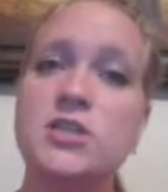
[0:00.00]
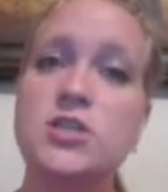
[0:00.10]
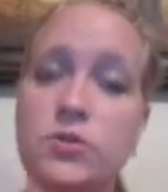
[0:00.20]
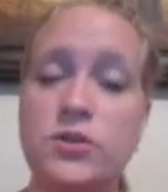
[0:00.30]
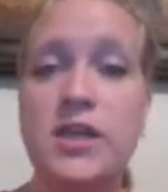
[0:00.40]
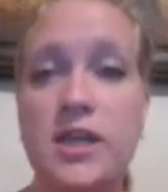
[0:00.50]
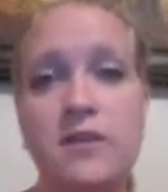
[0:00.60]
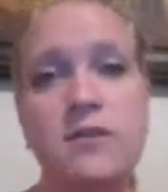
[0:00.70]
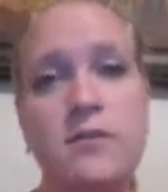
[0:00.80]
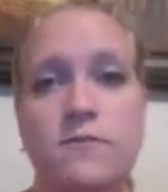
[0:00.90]
you
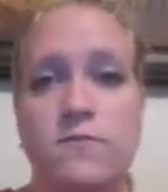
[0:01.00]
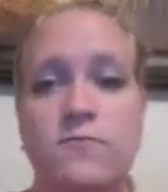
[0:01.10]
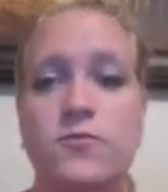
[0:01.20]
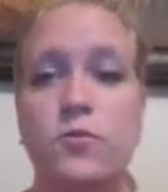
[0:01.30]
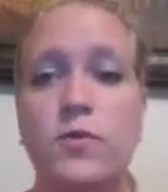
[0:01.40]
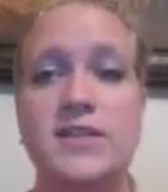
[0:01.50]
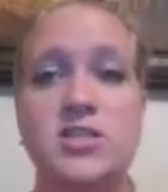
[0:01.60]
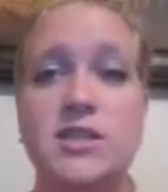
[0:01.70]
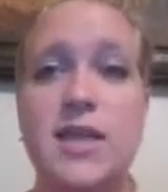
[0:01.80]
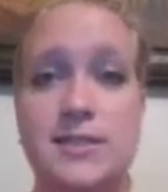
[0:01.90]
need for
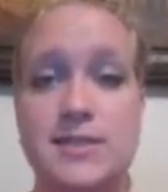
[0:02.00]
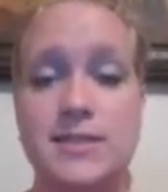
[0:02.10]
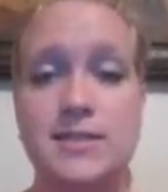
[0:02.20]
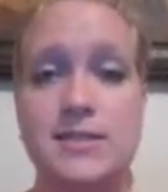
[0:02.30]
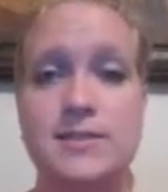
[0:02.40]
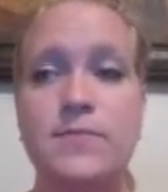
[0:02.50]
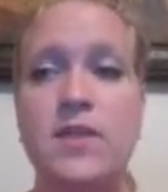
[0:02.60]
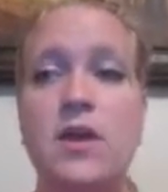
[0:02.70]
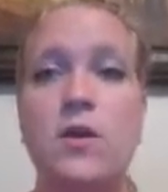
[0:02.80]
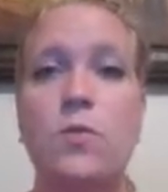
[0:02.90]
which lessons.
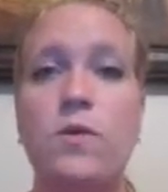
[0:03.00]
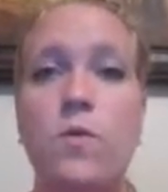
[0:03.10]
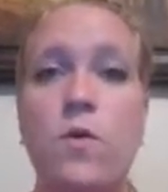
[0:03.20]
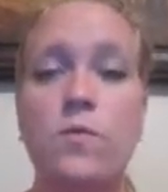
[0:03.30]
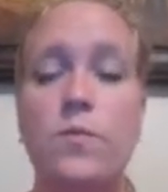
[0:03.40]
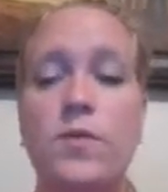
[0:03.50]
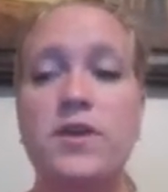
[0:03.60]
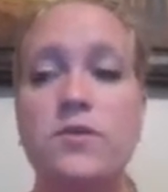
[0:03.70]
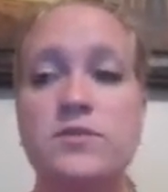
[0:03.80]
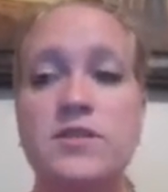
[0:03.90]
We won't be
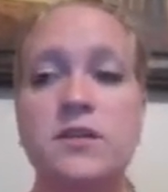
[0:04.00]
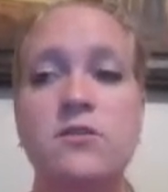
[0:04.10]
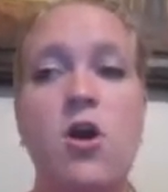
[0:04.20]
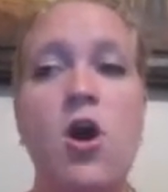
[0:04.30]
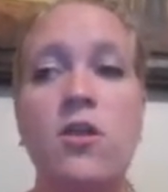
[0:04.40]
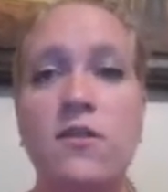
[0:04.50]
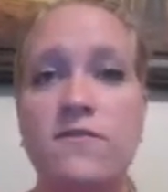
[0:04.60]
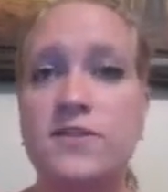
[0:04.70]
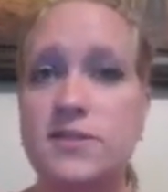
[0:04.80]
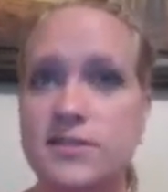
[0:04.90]
using all
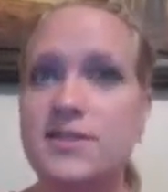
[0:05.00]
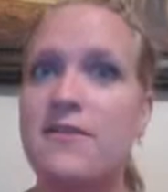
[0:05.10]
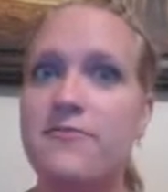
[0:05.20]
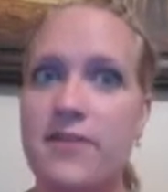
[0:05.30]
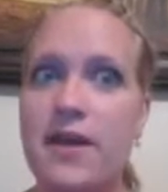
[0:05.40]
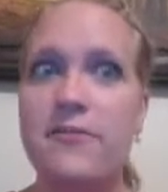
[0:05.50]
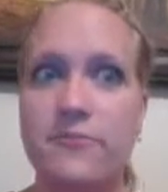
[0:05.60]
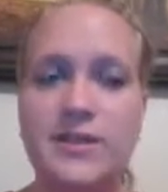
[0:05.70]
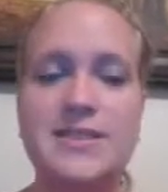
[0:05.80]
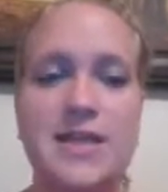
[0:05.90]
of the stuff
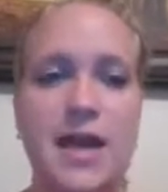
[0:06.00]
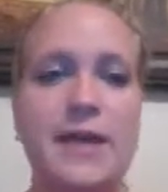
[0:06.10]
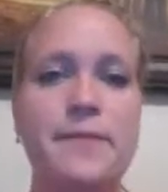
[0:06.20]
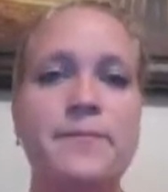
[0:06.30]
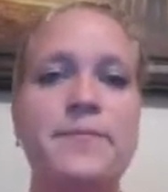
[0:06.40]
every time.